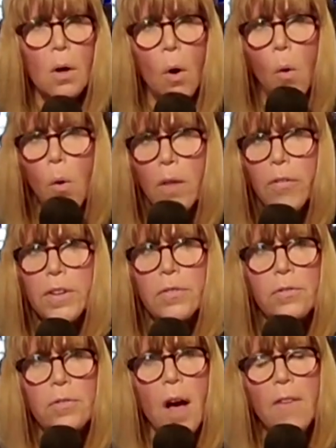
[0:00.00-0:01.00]
All this
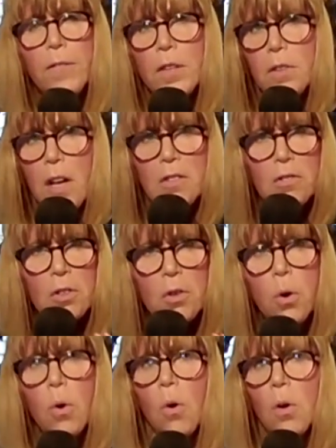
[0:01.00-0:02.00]
stuff it's
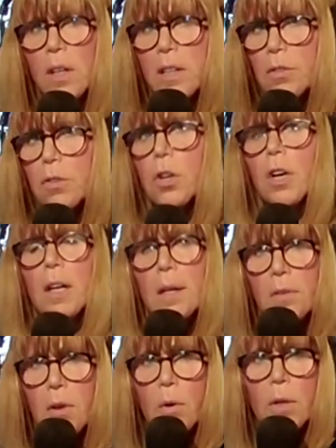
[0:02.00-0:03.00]
cool. It's good.
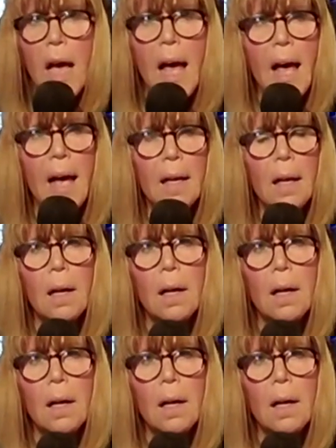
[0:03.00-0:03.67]
It's okay.